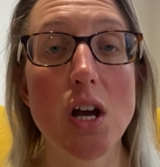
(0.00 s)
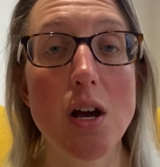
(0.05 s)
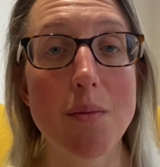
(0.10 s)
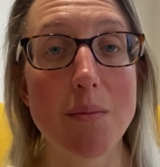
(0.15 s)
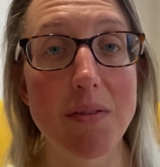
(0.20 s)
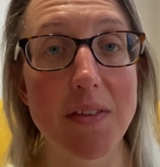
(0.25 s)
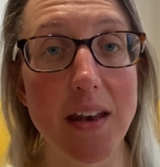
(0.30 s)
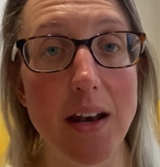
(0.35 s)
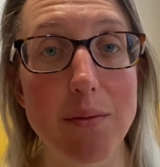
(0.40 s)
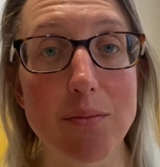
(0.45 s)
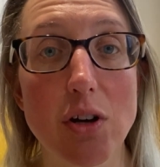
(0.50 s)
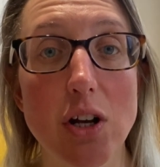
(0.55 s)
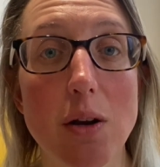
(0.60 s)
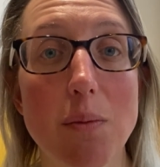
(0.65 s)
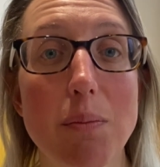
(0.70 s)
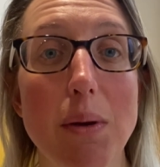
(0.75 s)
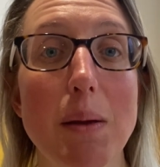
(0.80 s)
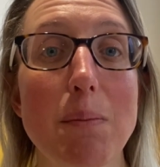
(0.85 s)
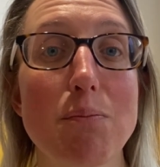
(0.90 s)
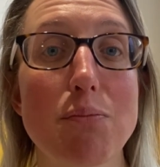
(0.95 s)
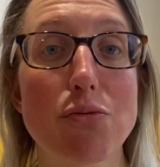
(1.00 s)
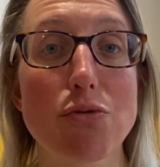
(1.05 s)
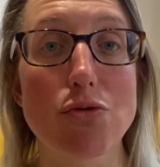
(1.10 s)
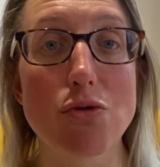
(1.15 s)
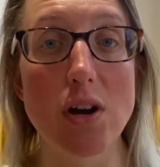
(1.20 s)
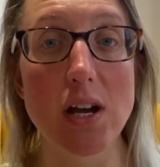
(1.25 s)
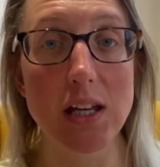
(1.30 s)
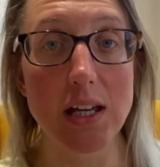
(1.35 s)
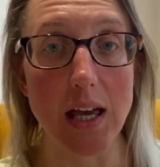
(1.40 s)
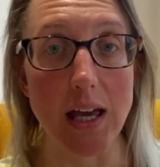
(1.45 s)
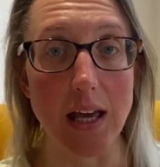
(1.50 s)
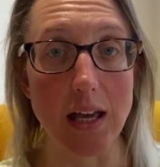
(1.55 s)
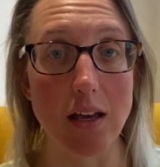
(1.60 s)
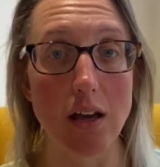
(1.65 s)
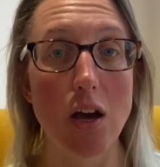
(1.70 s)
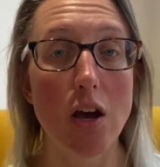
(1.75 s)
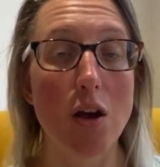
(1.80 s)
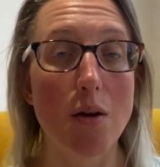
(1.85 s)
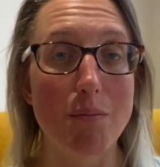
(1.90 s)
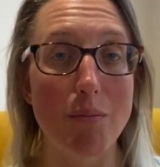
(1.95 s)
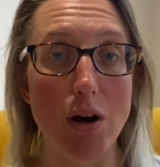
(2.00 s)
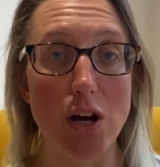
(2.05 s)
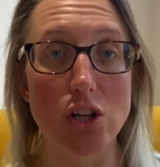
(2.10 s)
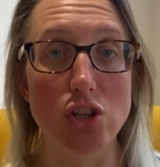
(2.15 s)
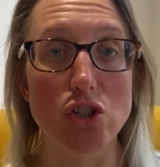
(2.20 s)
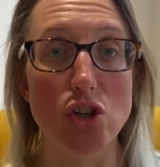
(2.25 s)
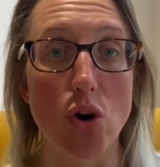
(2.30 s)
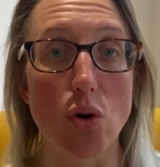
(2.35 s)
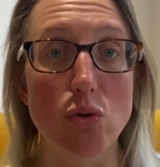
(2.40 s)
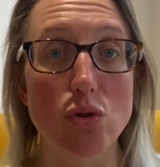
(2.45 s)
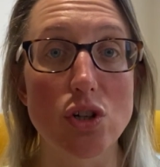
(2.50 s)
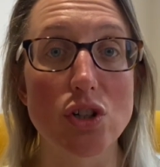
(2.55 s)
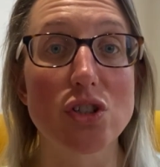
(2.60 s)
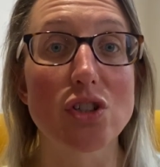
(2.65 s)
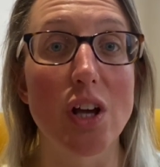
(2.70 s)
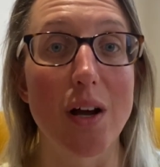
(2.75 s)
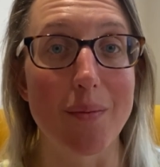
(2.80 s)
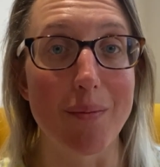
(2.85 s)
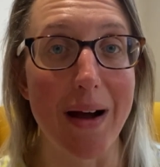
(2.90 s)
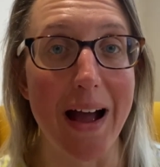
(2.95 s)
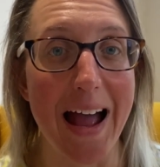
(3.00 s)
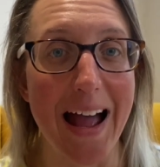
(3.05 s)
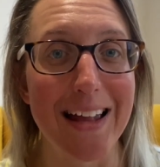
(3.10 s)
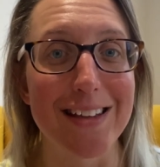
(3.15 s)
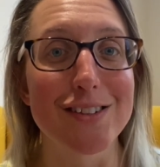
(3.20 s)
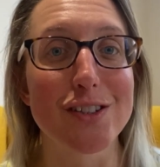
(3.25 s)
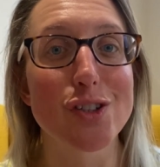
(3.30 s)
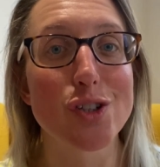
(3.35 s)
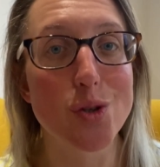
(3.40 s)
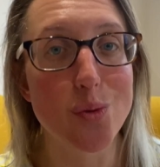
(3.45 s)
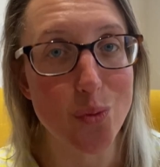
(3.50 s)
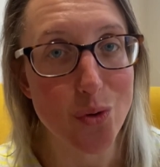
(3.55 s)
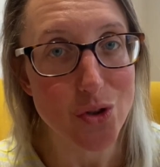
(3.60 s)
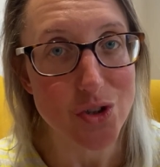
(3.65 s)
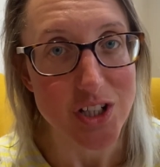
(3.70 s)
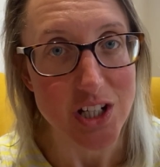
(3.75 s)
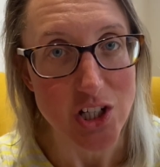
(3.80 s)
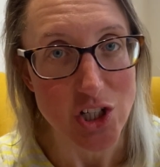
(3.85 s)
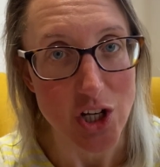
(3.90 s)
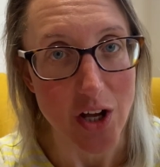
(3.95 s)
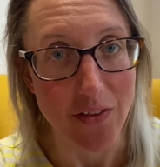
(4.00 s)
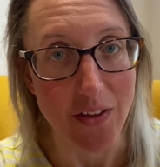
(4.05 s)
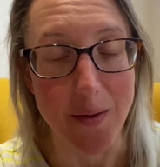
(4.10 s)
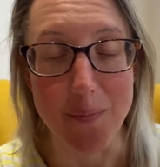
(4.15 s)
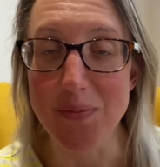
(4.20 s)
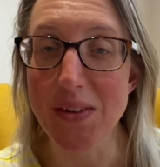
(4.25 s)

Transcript: but then I'm going to be bringing my shoulders and my hands towards each other.